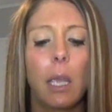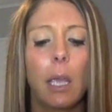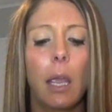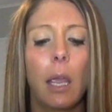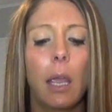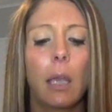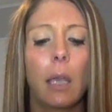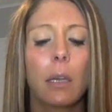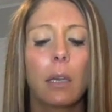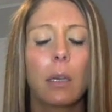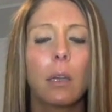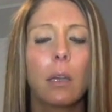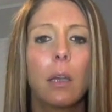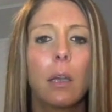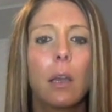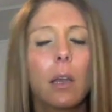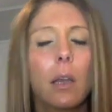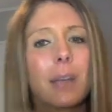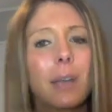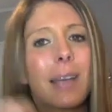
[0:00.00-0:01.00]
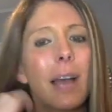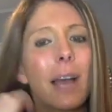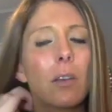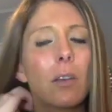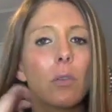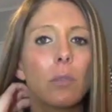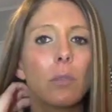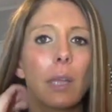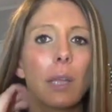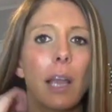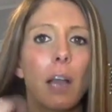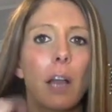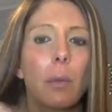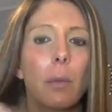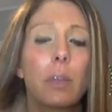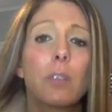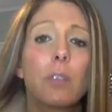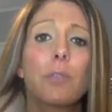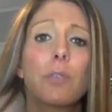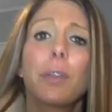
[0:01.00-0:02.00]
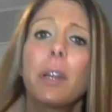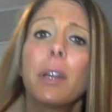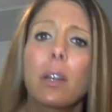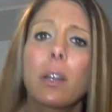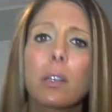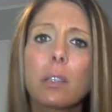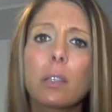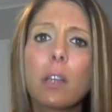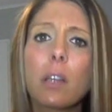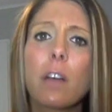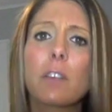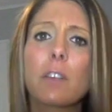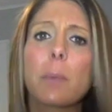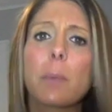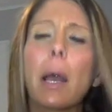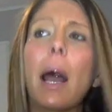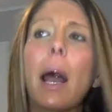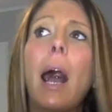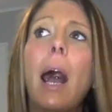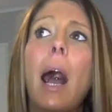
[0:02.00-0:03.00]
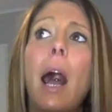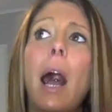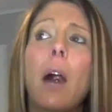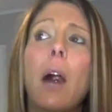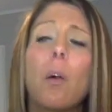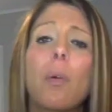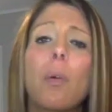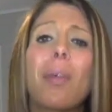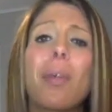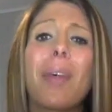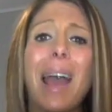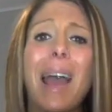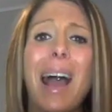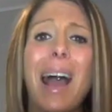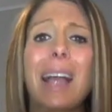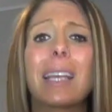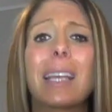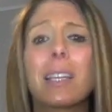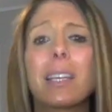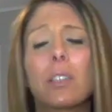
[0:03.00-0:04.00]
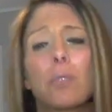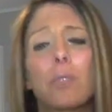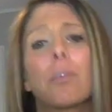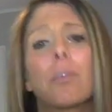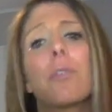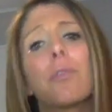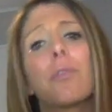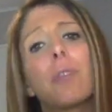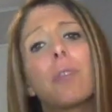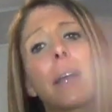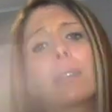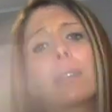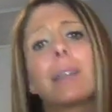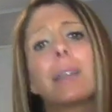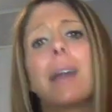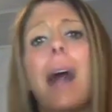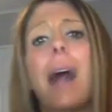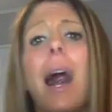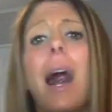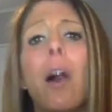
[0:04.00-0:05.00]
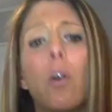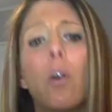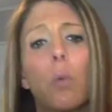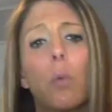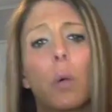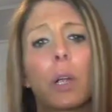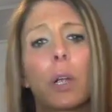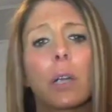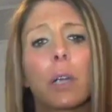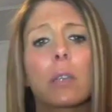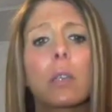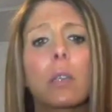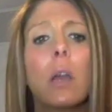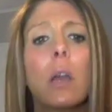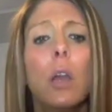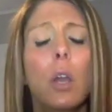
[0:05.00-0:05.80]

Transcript: and not only how we treat ourselves, but how that gets reflected outwards.